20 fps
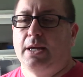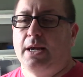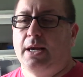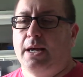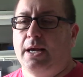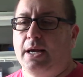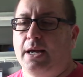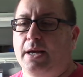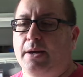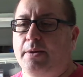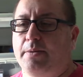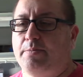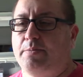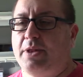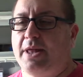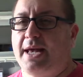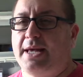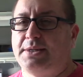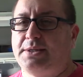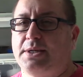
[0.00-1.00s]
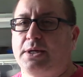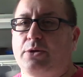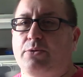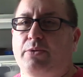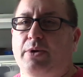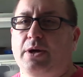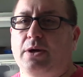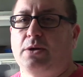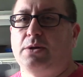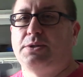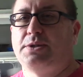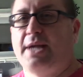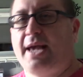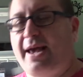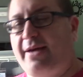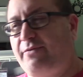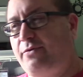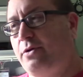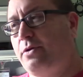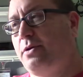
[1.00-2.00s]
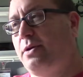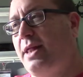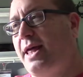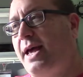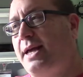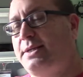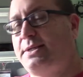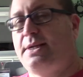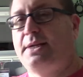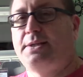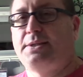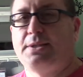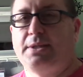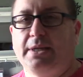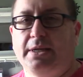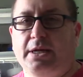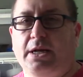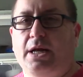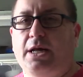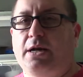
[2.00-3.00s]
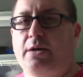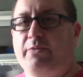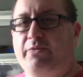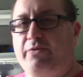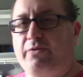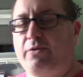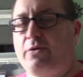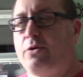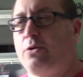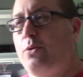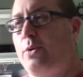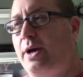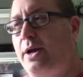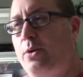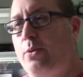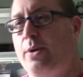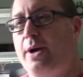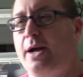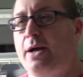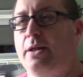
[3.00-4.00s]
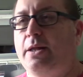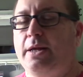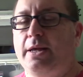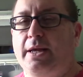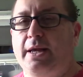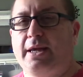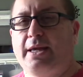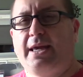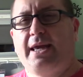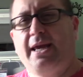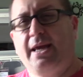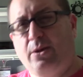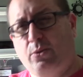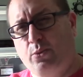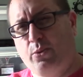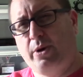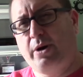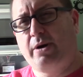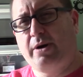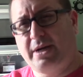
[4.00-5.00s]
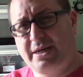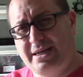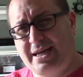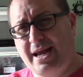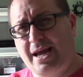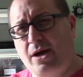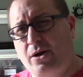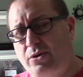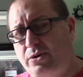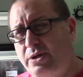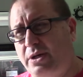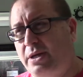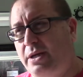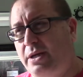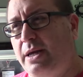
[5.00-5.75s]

plastic rails, after glass has slid on them for quite a while, it can wear it down,